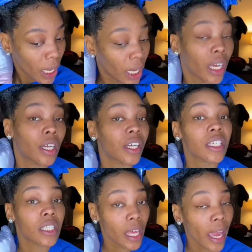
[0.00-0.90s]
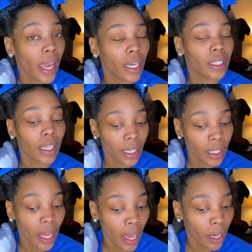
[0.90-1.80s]
it could have snagged and
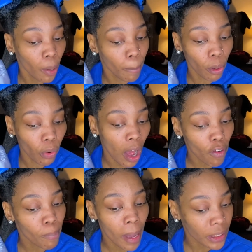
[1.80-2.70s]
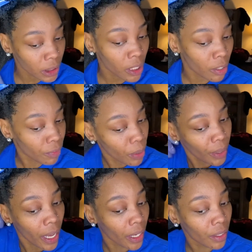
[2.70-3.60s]
like broke off my stuff,
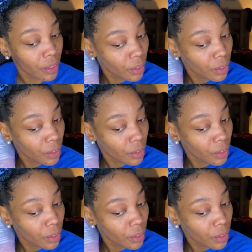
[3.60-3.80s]
okay?